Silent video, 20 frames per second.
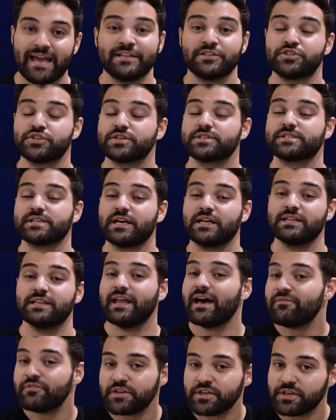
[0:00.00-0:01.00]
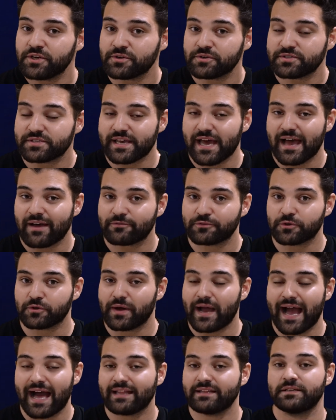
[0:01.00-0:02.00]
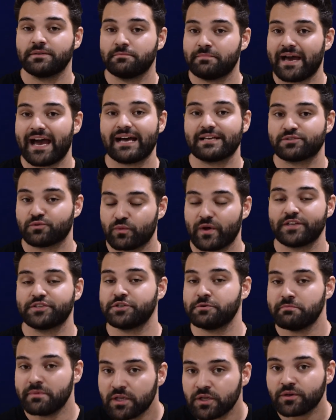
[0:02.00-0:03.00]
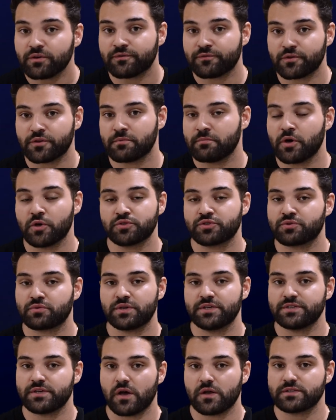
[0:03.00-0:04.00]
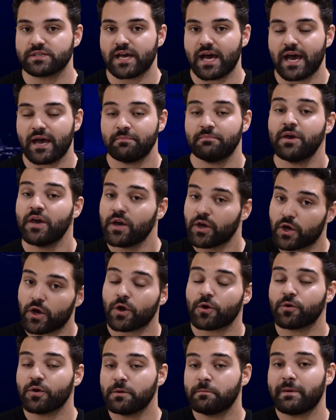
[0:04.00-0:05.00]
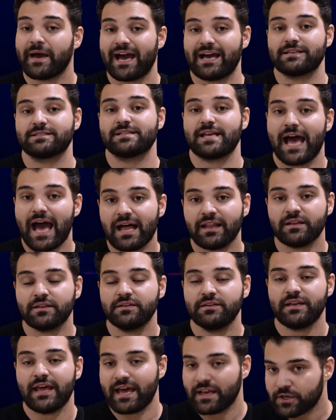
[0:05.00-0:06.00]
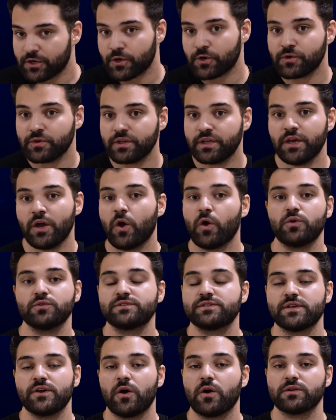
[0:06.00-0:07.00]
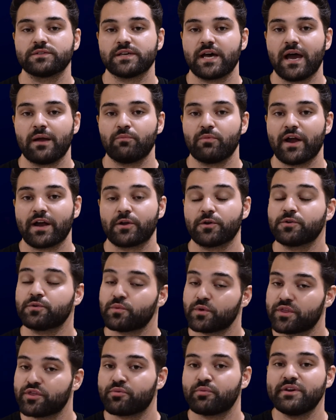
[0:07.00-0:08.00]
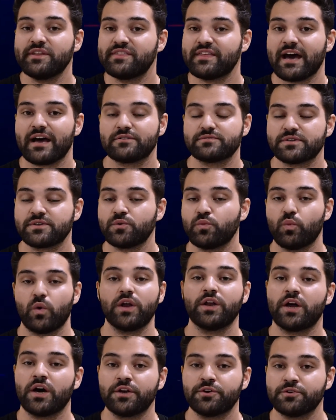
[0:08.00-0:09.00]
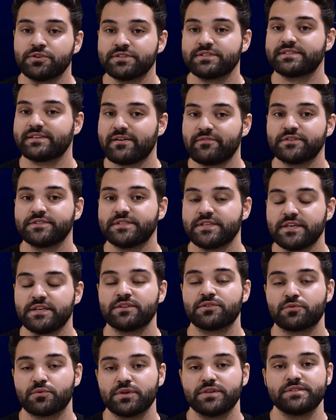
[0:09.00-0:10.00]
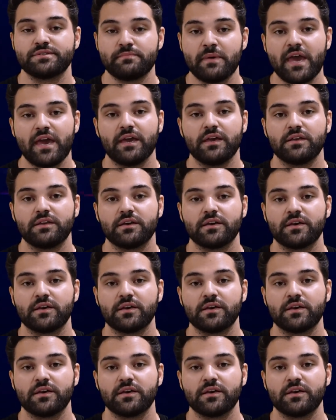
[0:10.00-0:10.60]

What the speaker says: And just 11 years after Allen passed Reggie Miller for the most threes all time, Curry passed Allen and currently holds the all-time record with 3,117 threes made.